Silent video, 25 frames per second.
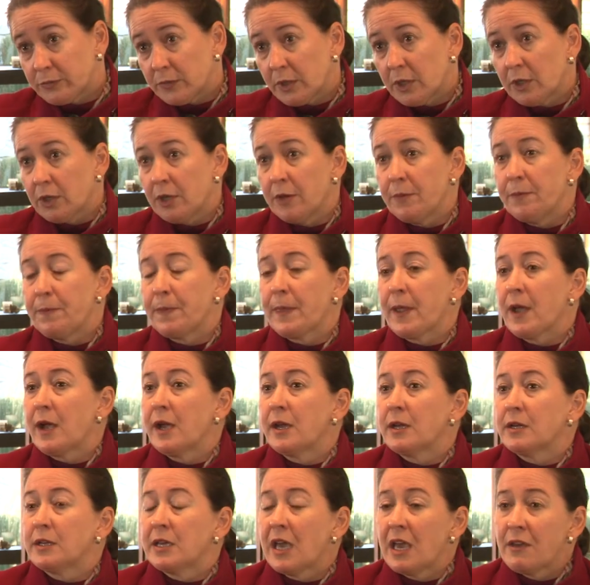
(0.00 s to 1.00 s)

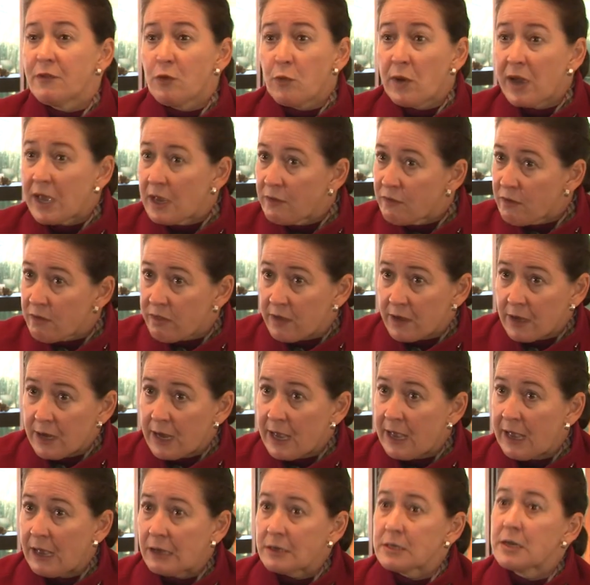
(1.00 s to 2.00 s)
I gave away everything I
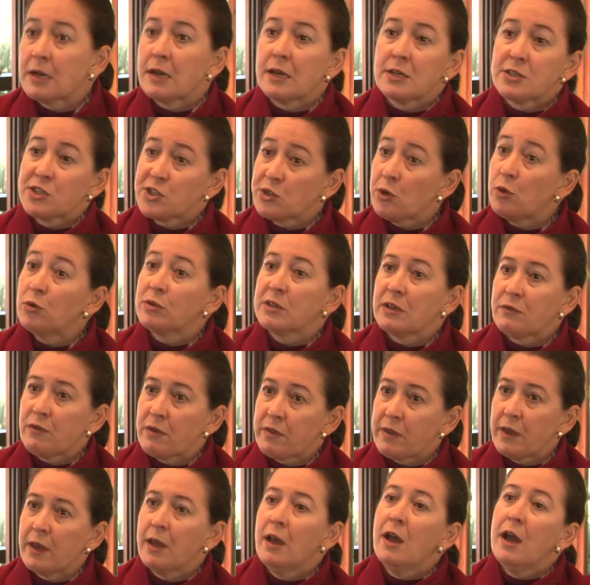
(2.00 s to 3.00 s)
had and I sold
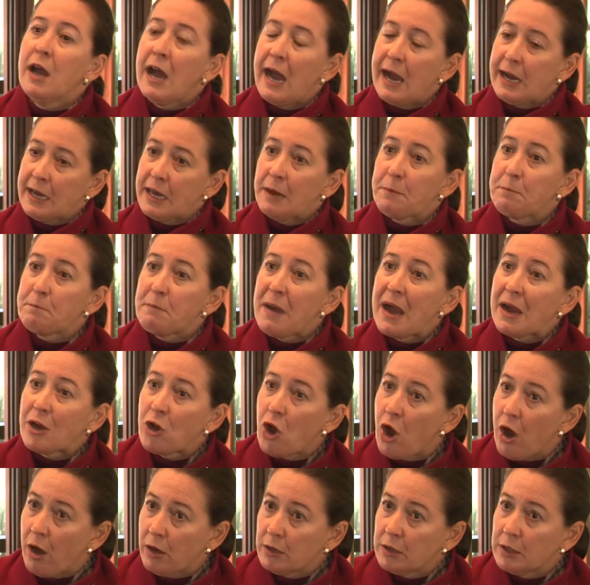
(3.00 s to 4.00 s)
everything. I kept my
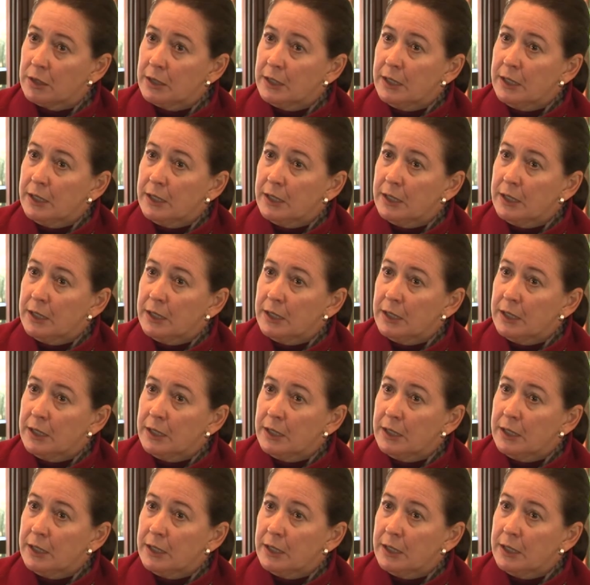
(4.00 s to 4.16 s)
car.